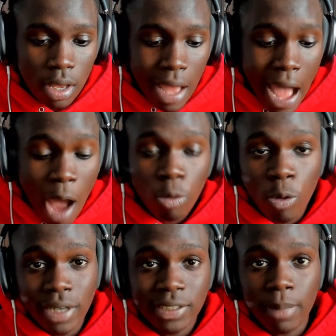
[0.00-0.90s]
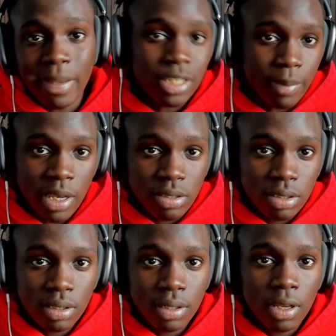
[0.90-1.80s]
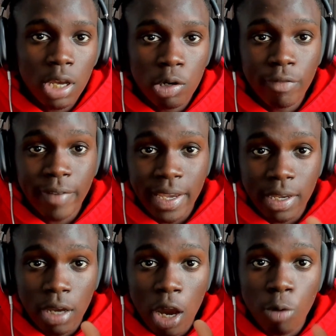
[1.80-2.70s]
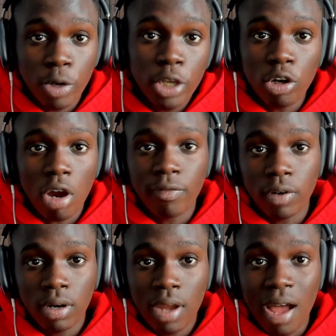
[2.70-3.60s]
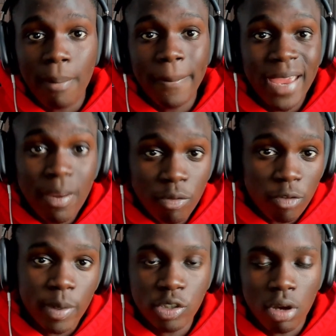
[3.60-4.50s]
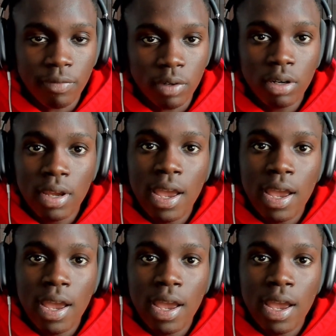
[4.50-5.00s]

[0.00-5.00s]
I'll go and set up SMS with a really good offer, a pay and performance offer,